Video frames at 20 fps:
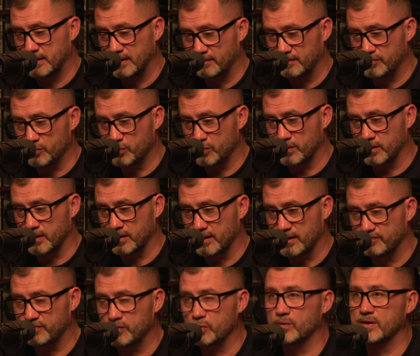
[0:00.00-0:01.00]
if you want to,
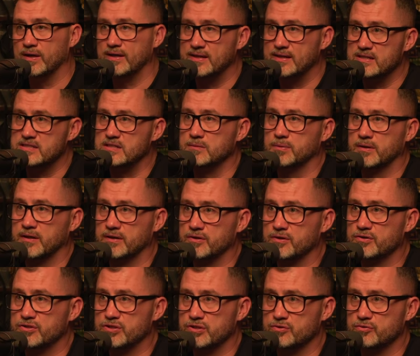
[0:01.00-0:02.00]
if you want to discipline
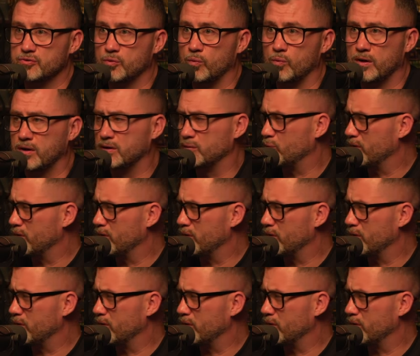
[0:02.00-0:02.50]
your children well,